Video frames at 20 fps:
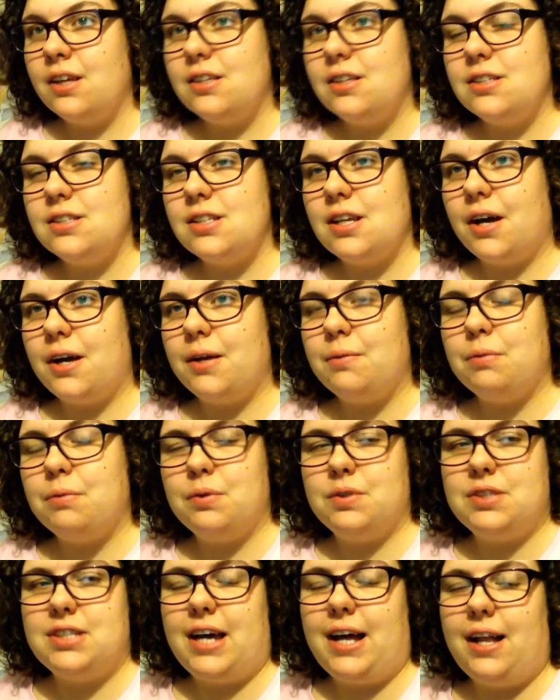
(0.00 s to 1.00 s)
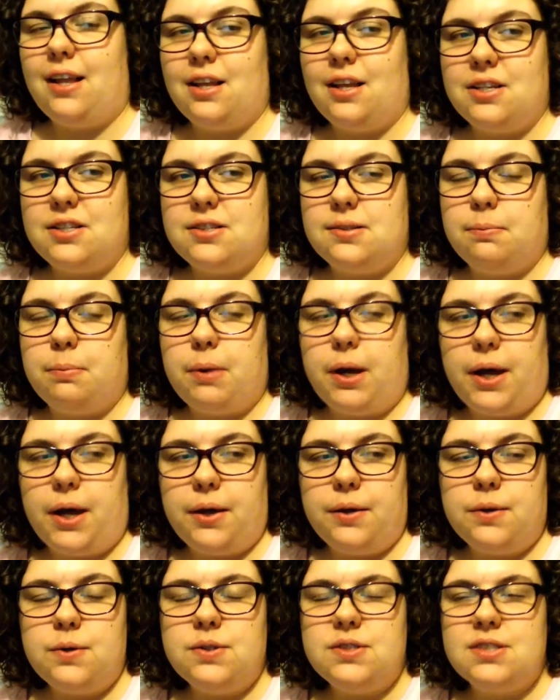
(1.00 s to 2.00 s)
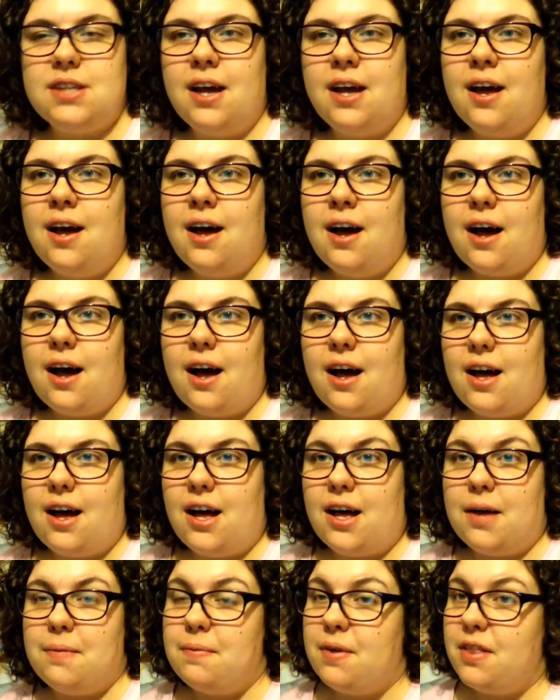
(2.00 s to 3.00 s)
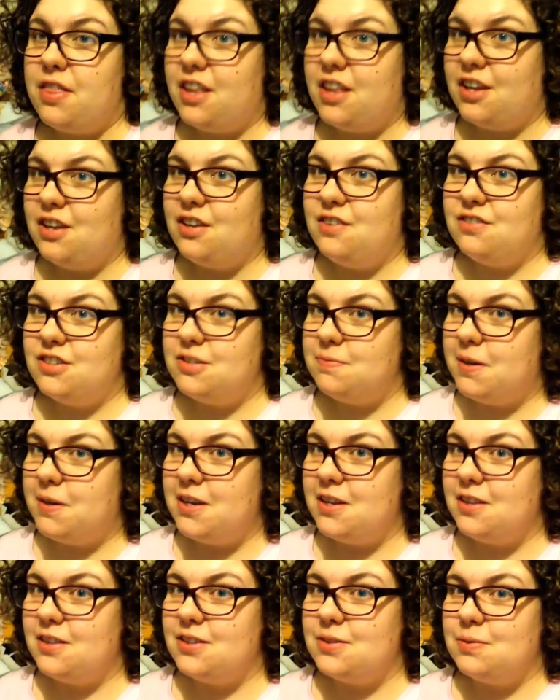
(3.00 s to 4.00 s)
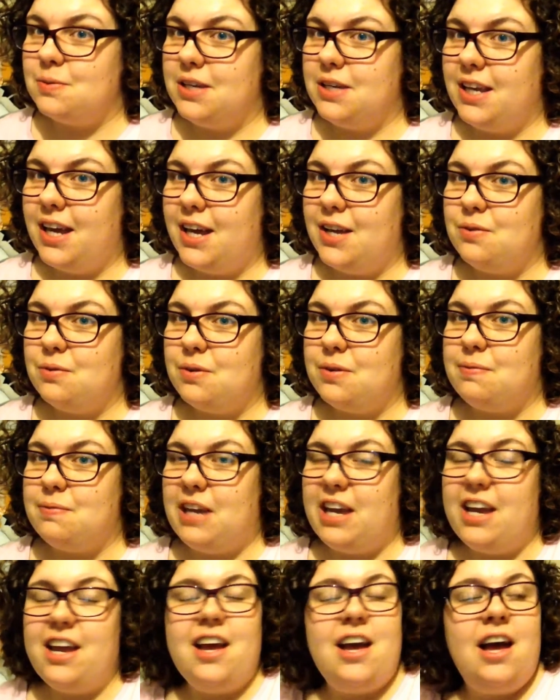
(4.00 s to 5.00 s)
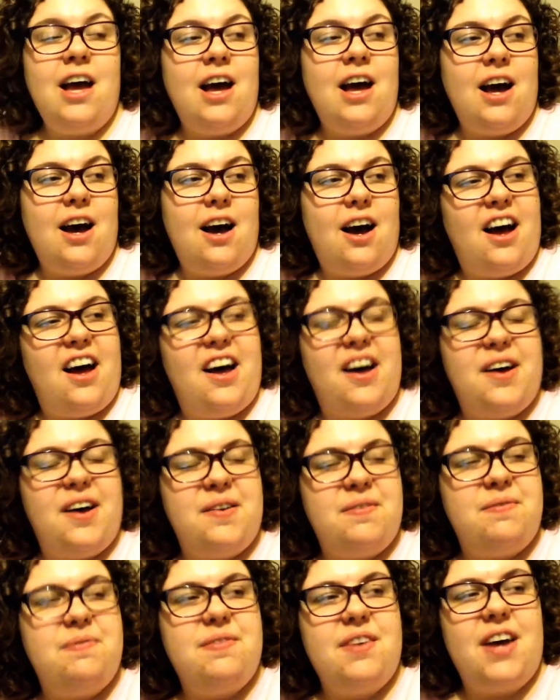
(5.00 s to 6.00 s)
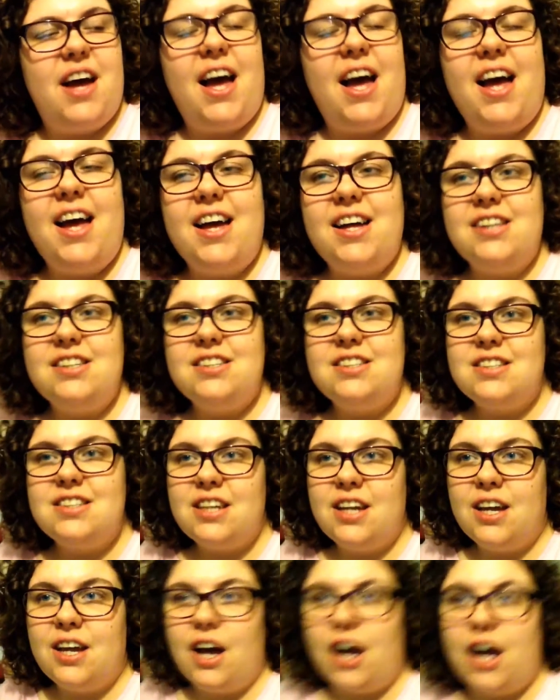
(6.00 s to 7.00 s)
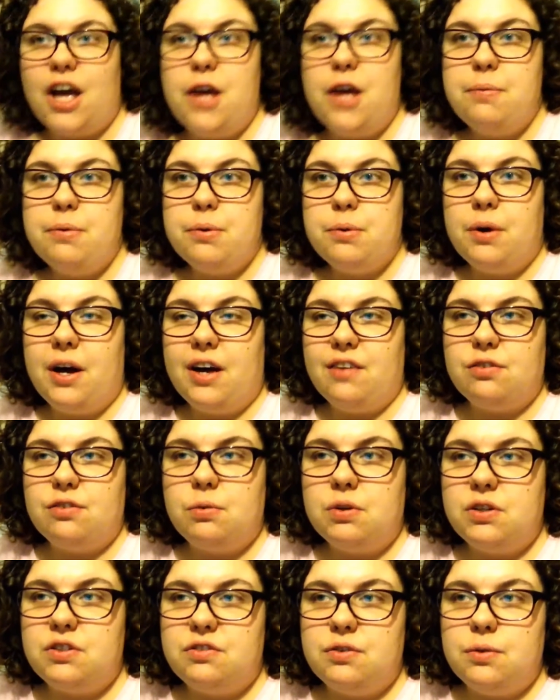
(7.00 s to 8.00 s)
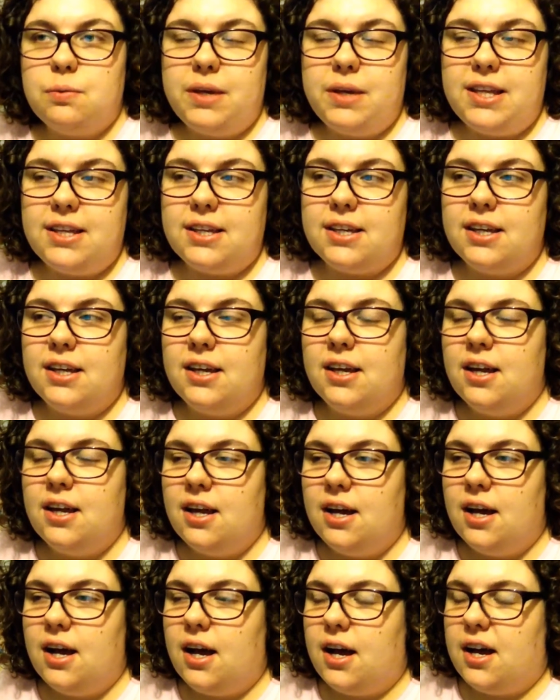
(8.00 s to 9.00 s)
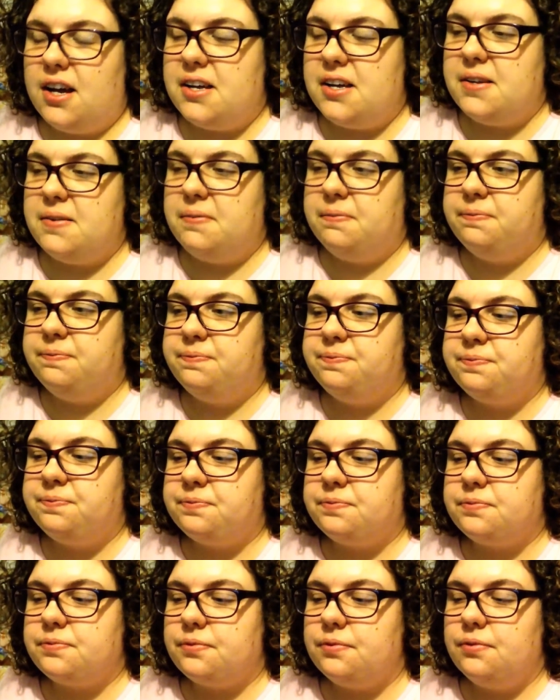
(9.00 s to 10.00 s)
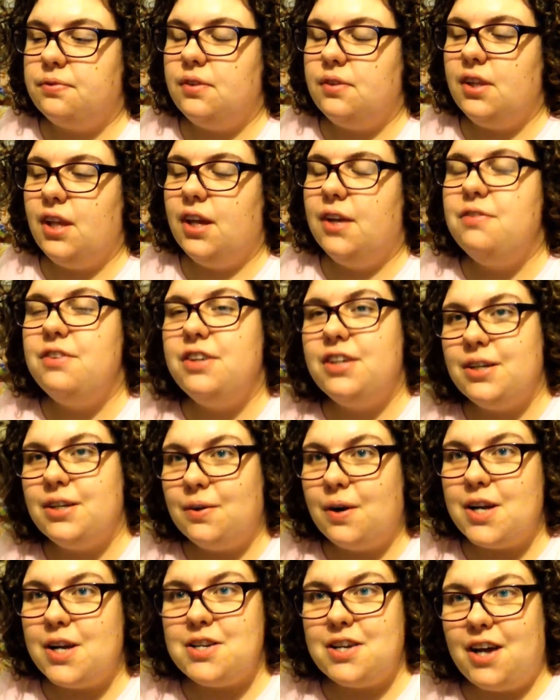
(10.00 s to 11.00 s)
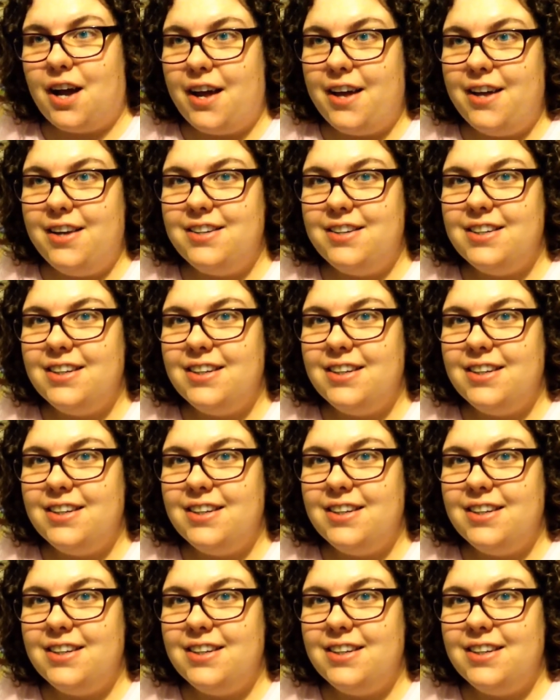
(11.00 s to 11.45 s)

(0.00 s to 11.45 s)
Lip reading: Time will tell, I suppose. Thank you for spending this weekend with me, and I hope you all have a wonderful week. I'm really quite tired,